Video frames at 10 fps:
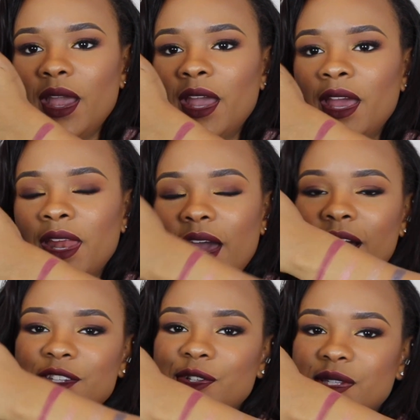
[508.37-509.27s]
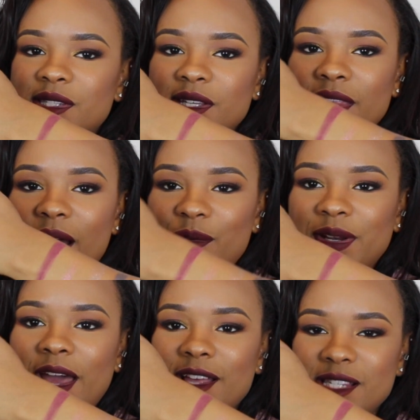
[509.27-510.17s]
And as you can see, that
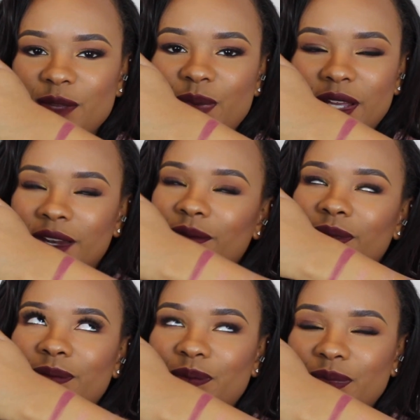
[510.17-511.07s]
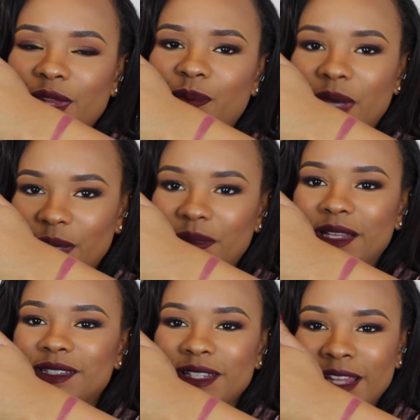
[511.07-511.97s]
one has the pigment
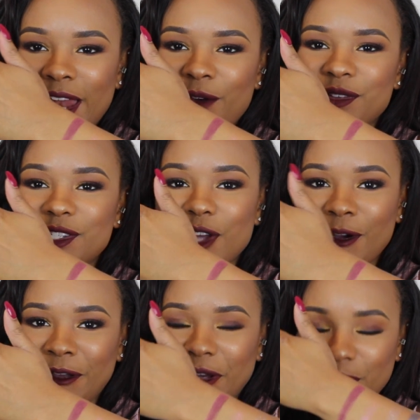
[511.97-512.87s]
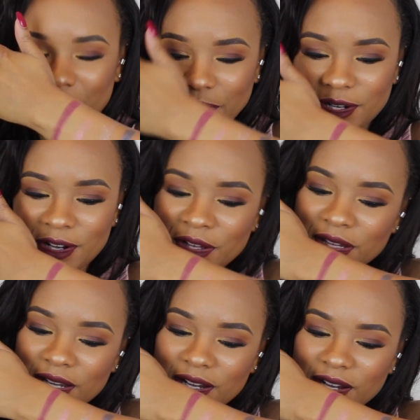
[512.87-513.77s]
that I was talking about
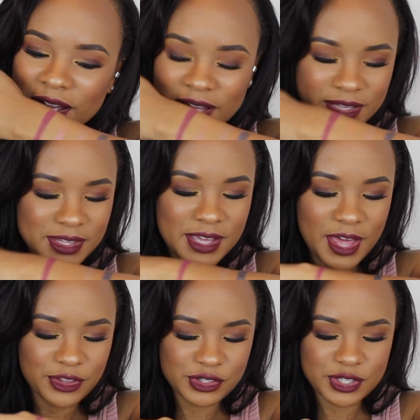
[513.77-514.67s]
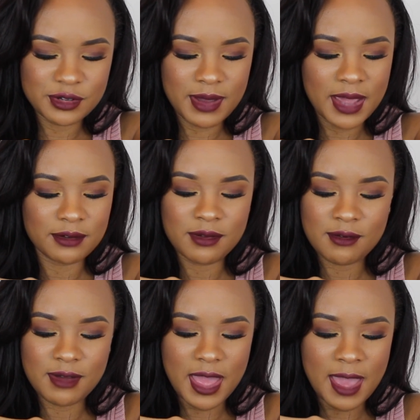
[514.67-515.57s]
earlier. The other 2, I don't
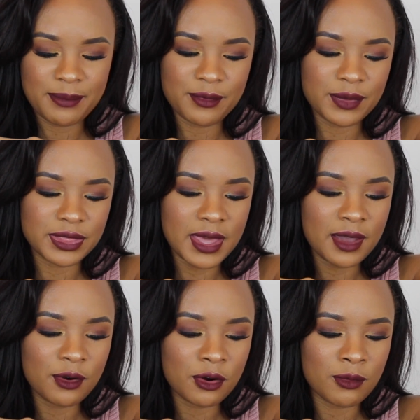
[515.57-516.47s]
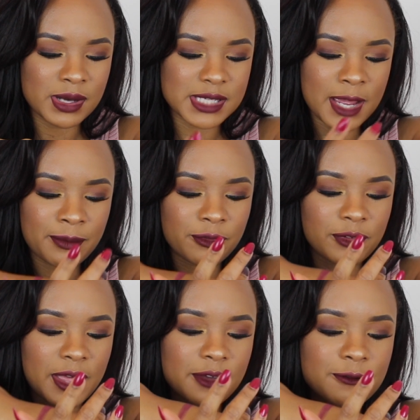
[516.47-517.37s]
know what happened with that or what type of
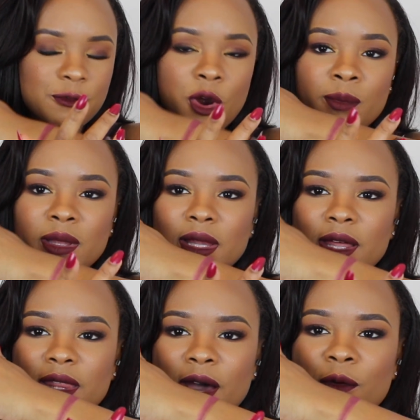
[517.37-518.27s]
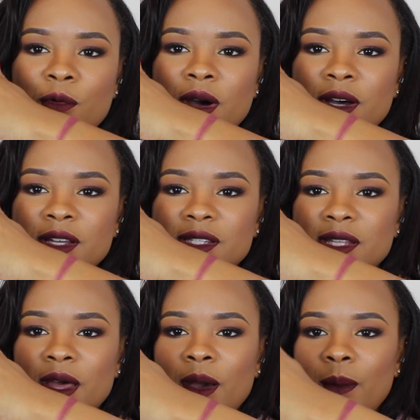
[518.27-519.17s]
like formula that was,
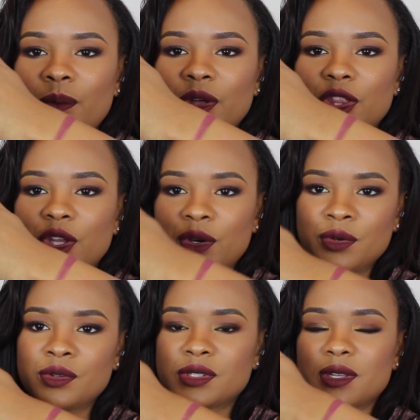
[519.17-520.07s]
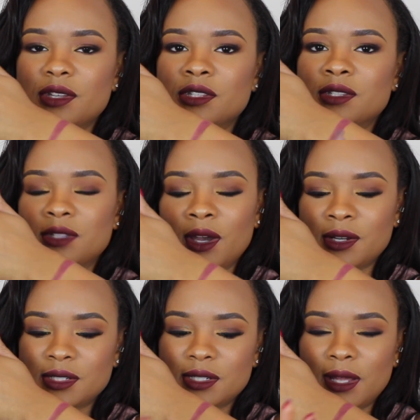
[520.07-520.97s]
but those
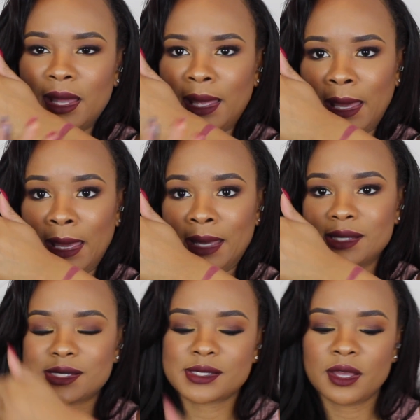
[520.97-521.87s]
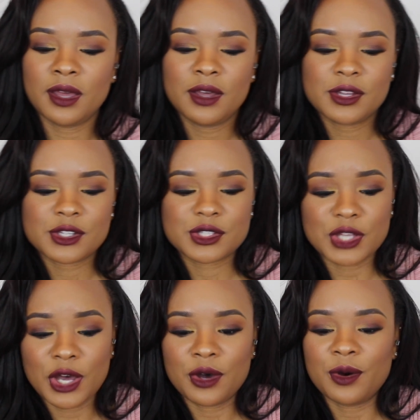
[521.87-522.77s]
sucked ass.
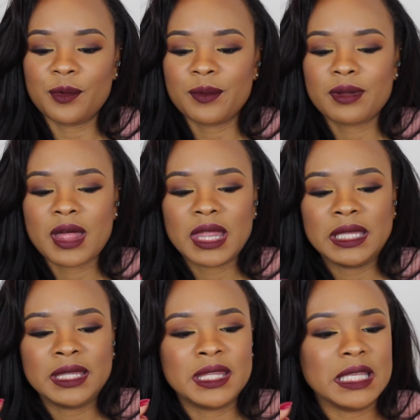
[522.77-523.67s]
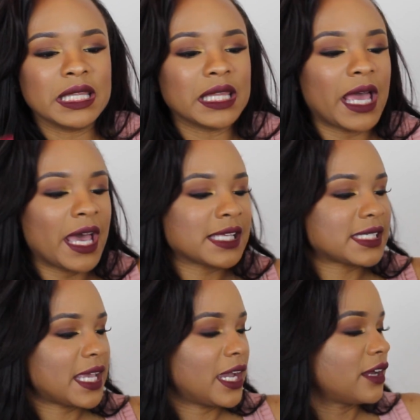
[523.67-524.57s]
So the
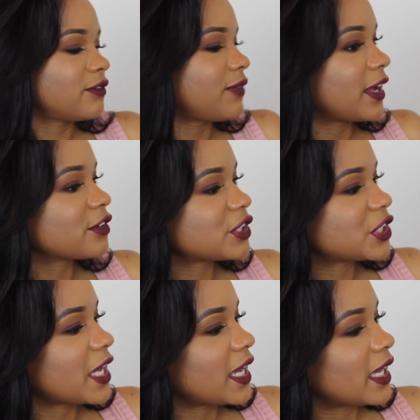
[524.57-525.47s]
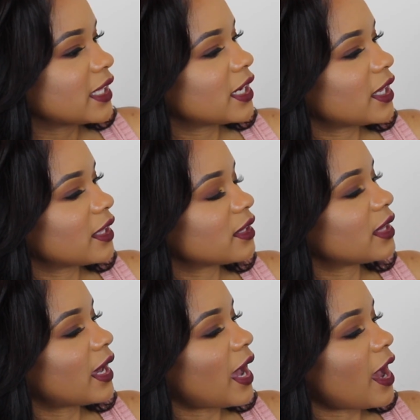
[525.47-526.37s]
last and final shade
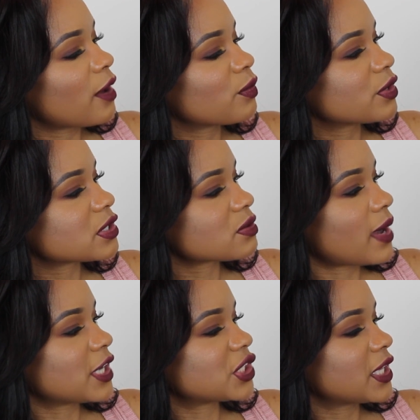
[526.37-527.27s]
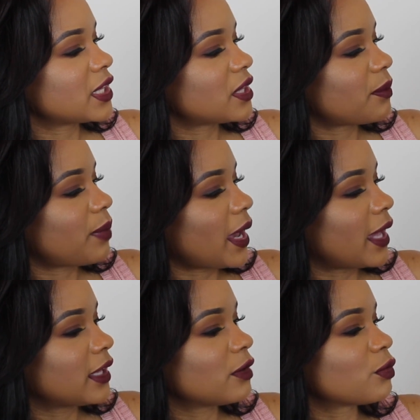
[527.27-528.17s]
that I will swatch in the
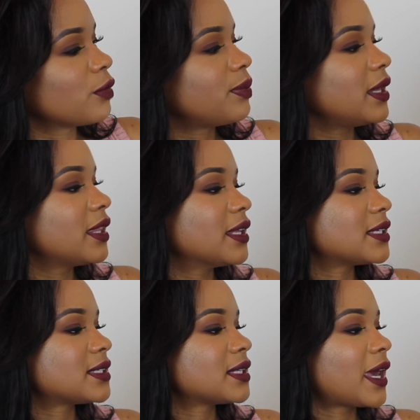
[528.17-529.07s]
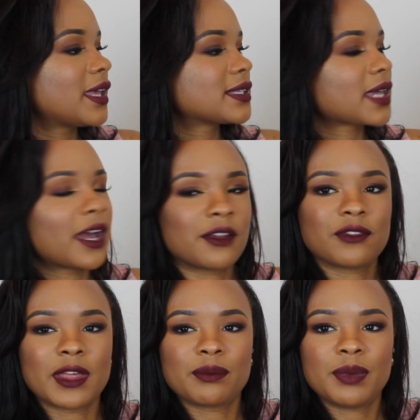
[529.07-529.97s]
palette will be this nice kind of
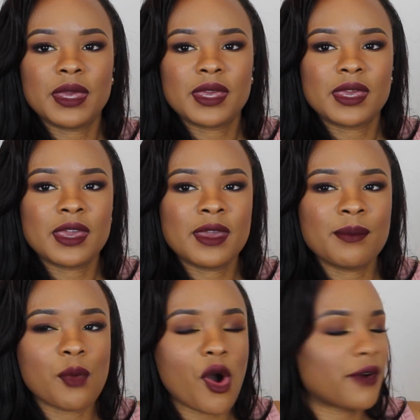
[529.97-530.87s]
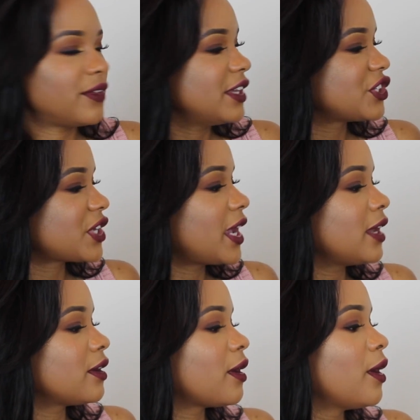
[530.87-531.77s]
like pinky mauve
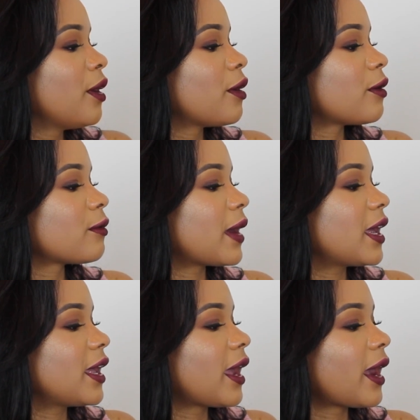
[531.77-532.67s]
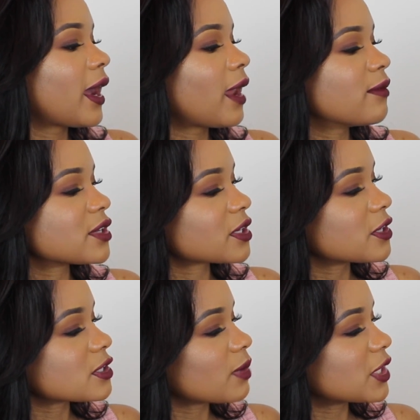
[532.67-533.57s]
shade right here. And I'm just going
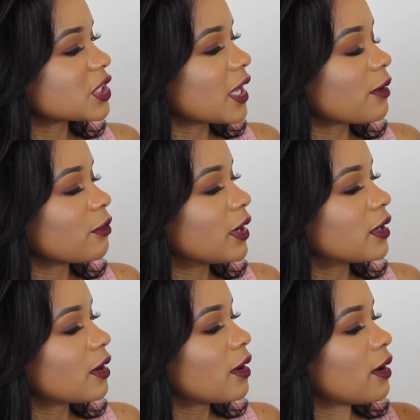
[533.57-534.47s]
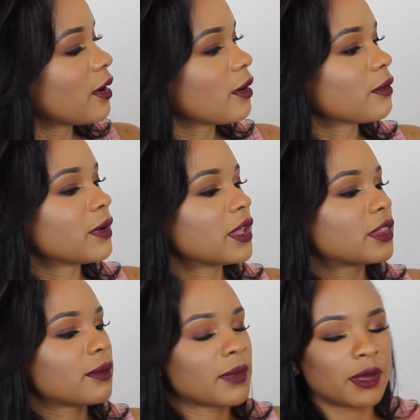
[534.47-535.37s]
to swatch that one
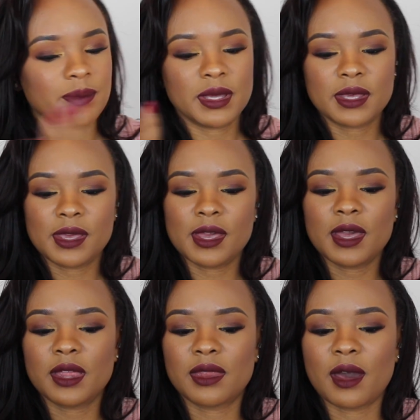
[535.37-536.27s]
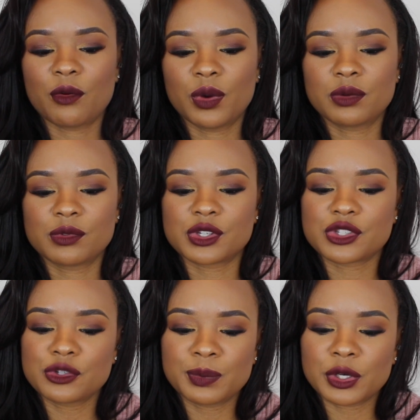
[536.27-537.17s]
with my pinky, and that one was
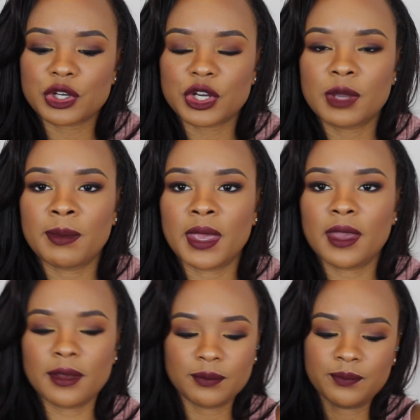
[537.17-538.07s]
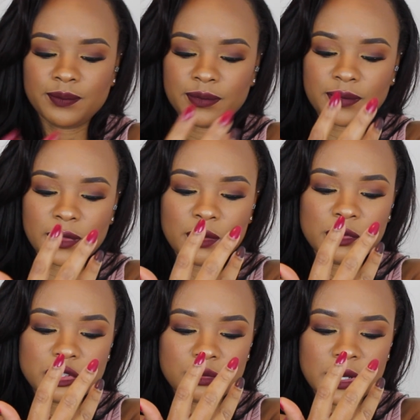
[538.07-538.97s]
super creamy,
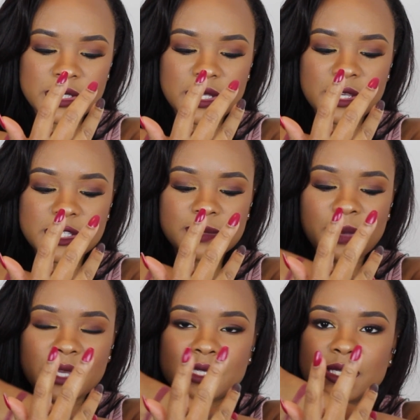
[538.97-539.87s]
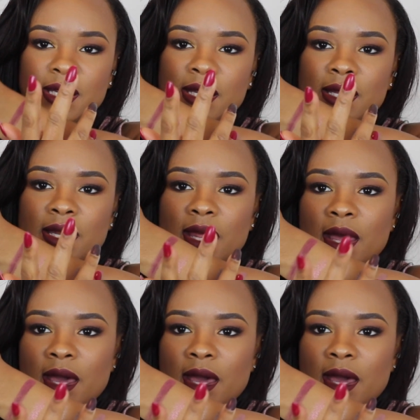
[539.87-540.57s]
which was expected.